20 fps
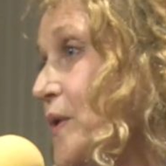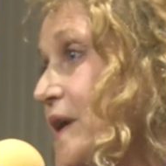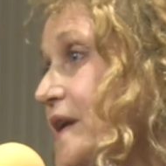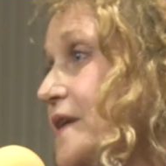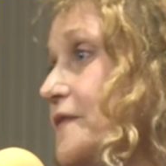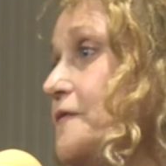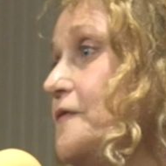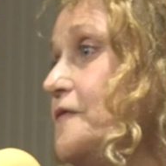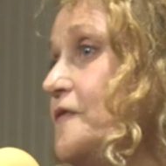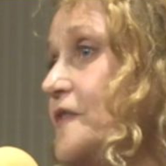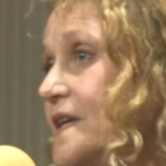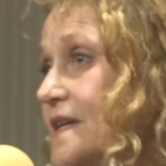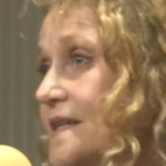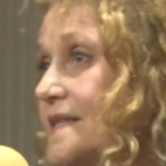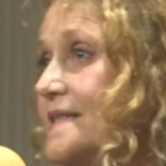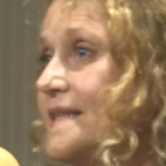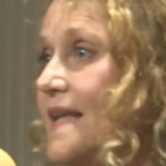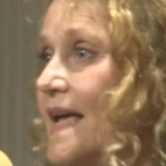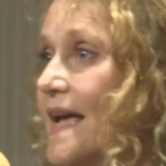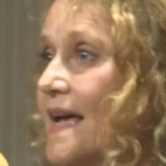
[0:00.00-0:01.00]
what it
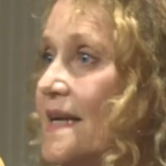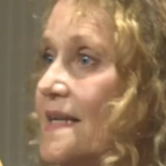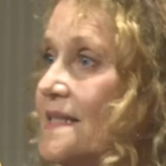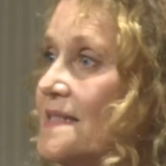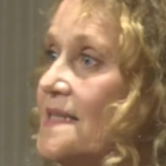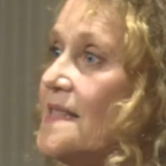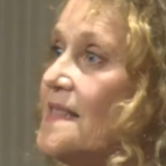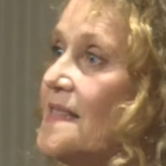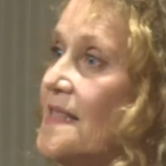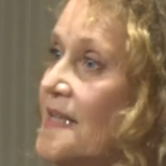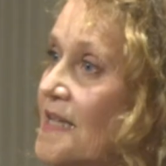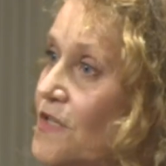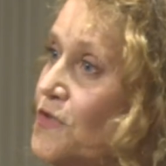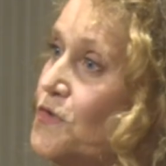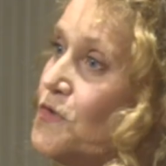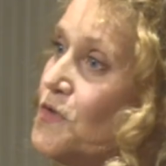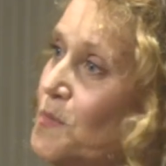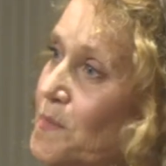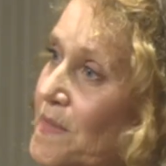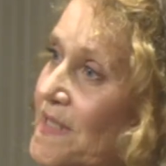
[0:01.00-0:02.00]
feels like to think
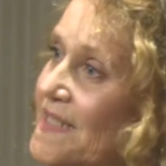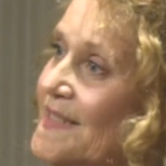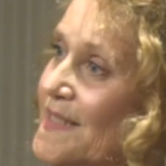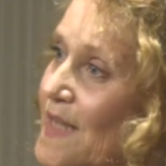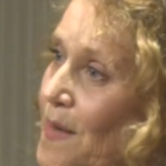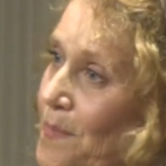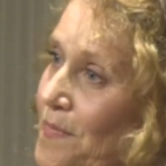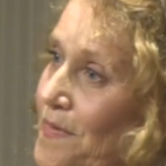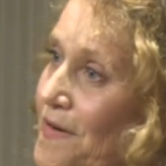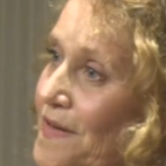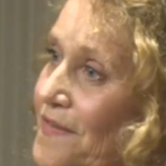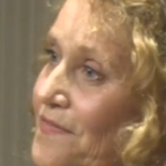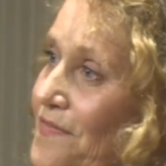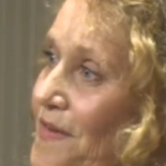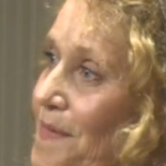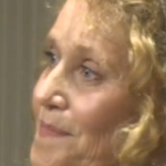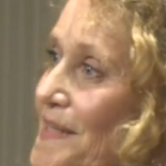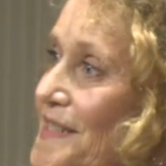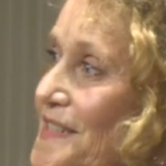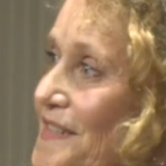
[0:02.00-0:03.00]
you could be separate
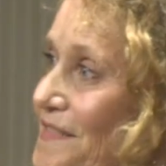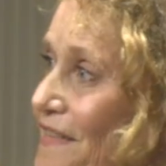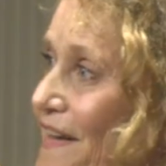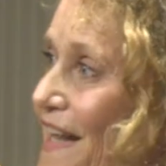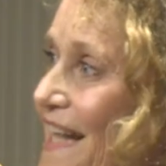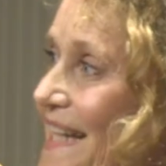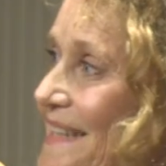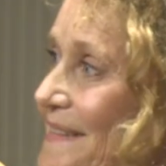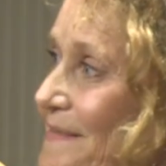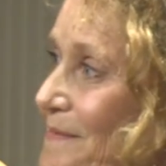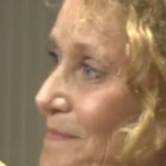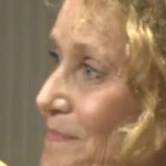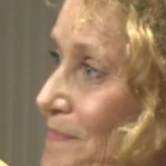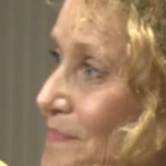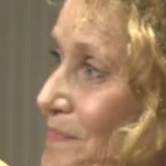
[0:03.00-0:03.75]
from the divine.